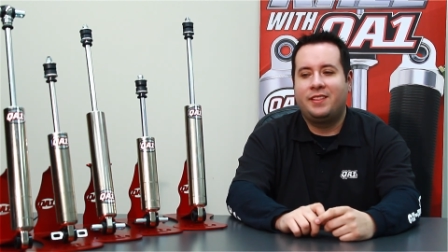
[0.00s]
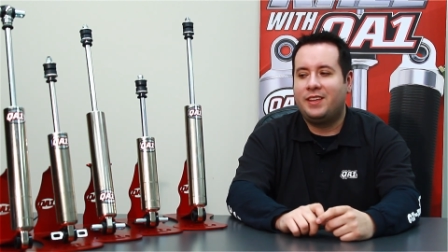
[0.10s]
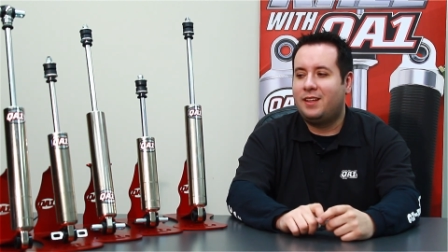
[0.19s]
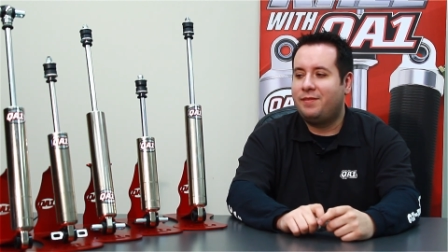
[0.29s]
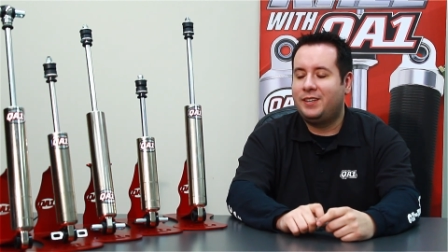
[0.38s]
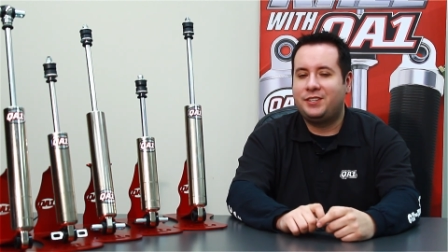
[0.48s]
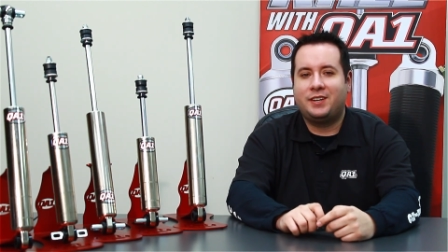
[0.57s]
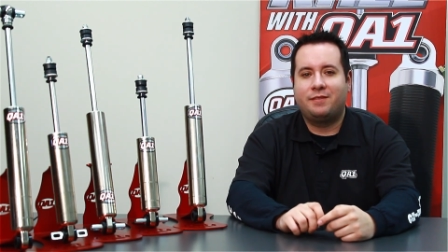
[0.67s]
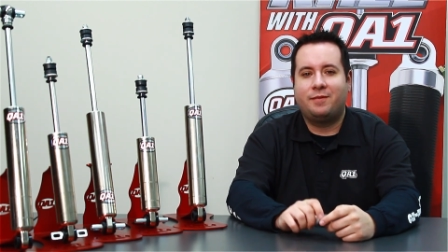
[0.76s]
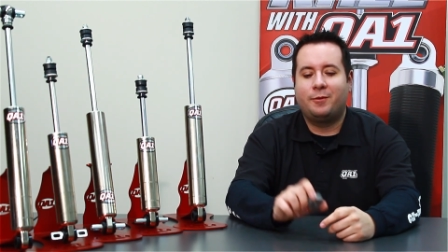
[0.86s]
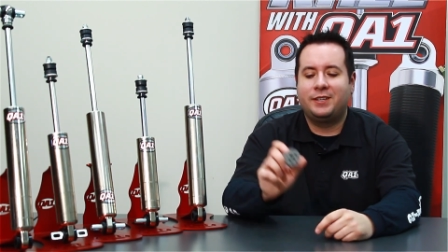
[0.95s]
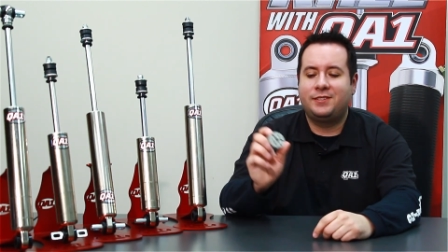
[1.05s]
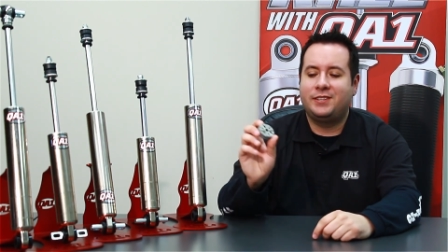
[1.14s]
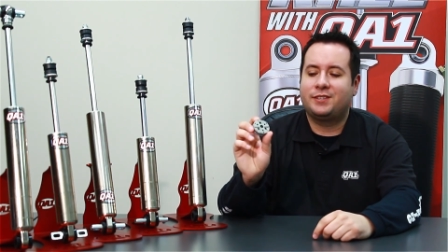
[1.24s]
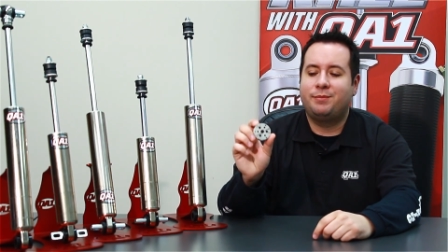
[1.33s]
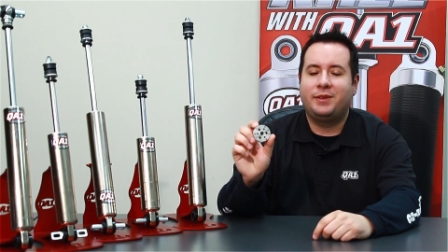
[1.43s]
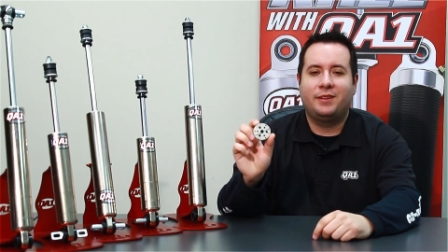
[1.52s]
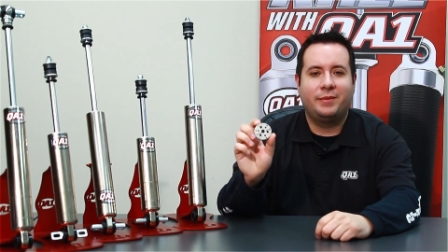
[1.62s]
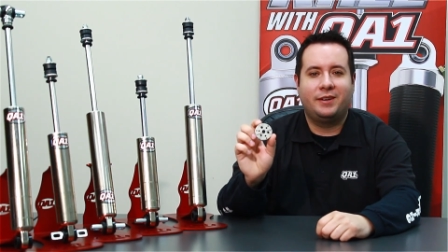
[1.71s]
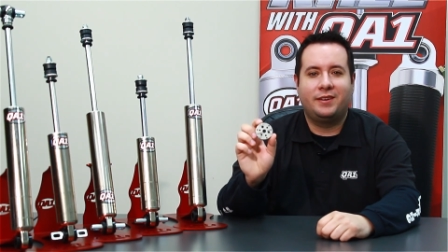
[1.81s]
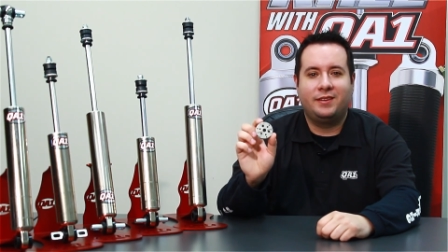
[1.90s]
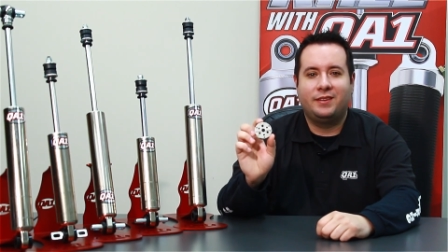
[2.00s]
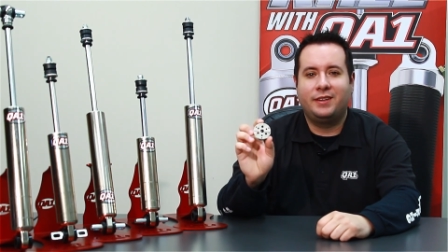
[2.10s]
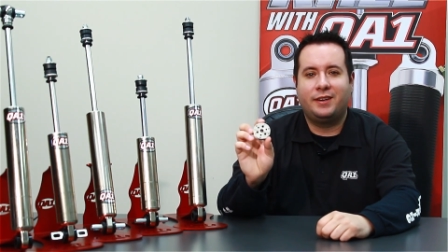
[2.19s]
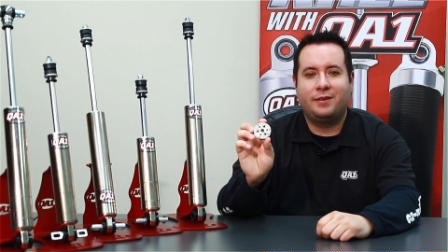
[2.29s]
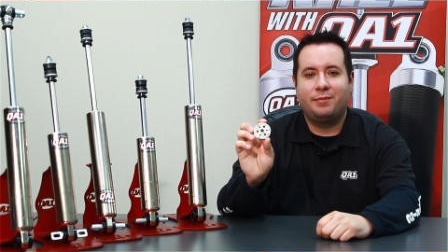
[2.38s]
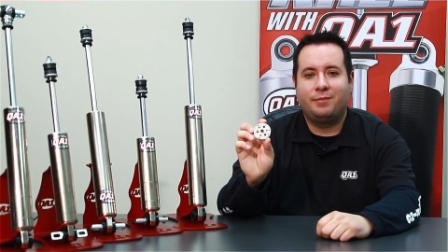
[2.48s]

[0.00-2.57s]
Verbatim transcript: They all feature our 46 millimeter linear